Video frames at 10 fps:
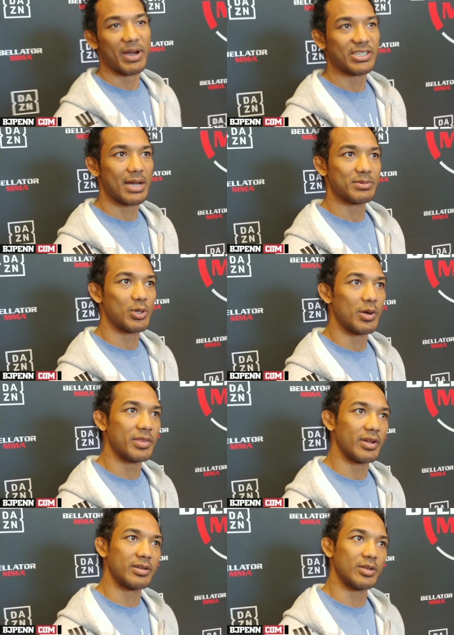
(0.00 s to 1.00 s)
My job is to go in
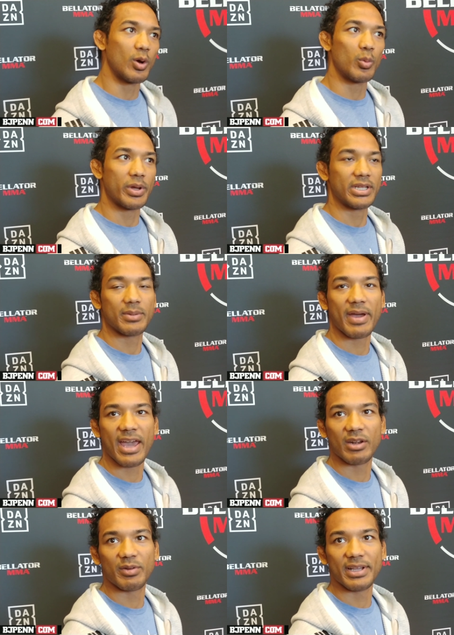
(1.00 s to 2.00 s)
there and go win, get my
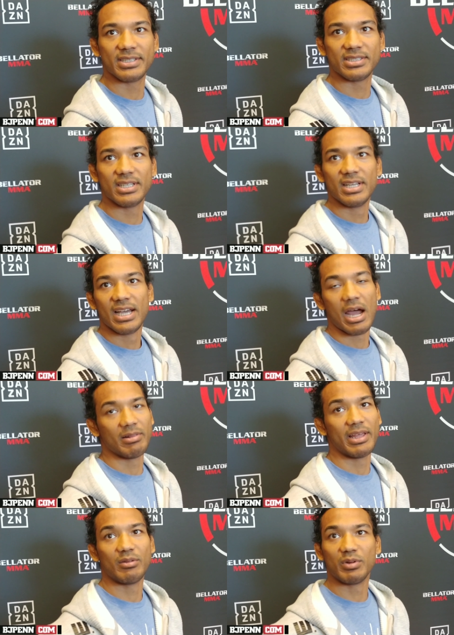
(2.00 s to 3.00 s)
hand raised. I'll
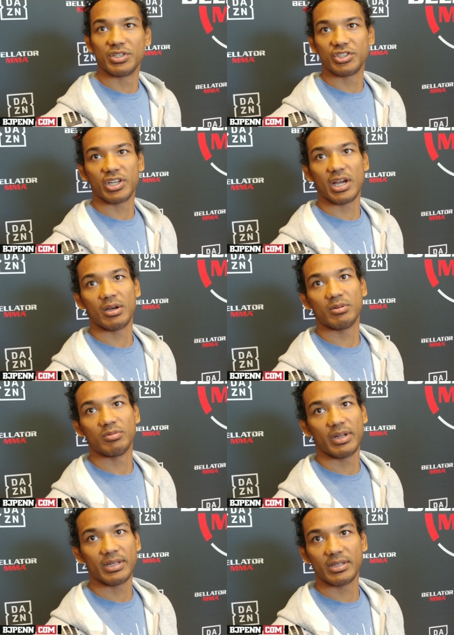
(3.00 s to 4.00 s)
let Rich Chow,
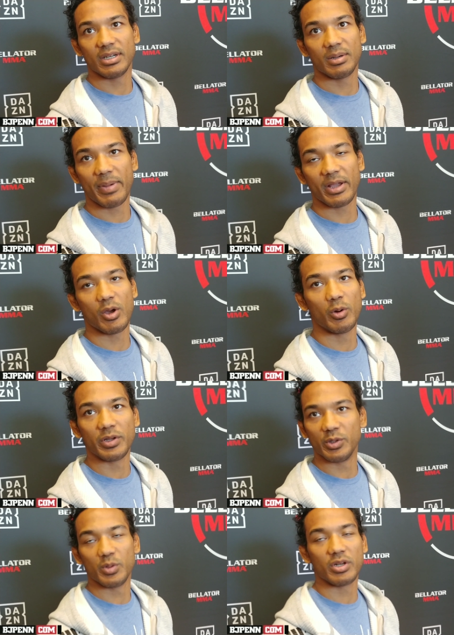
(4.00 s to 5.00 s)
right, Mike
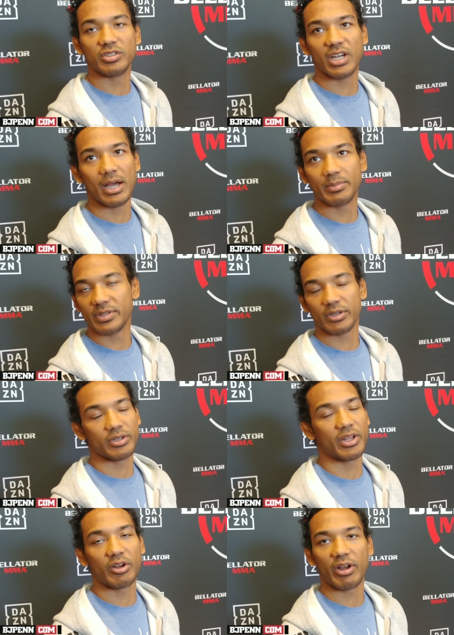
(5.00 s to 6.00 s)
Kogan do their job.
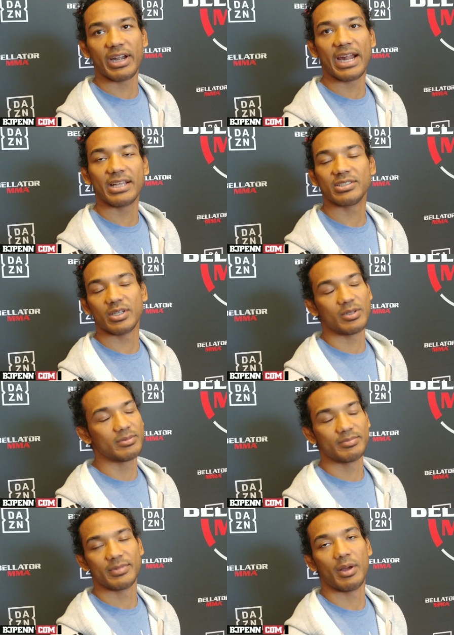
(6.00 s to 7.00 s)
They're great at it, so
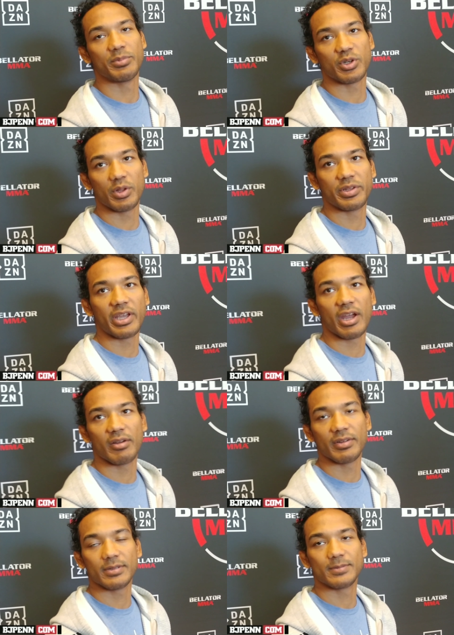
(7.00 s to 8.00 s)
I'm sure they'll take care
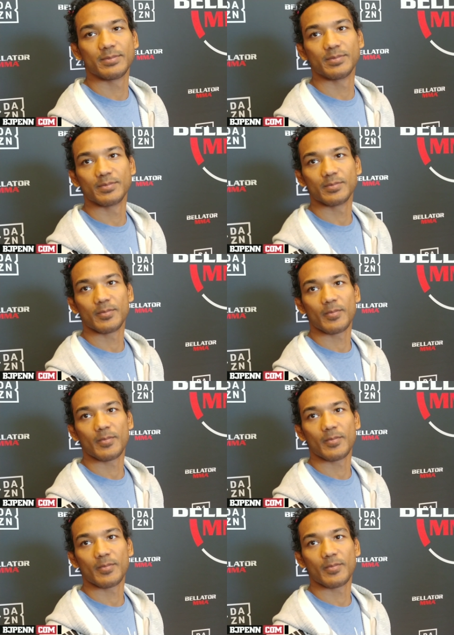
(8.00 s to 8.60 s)
of it.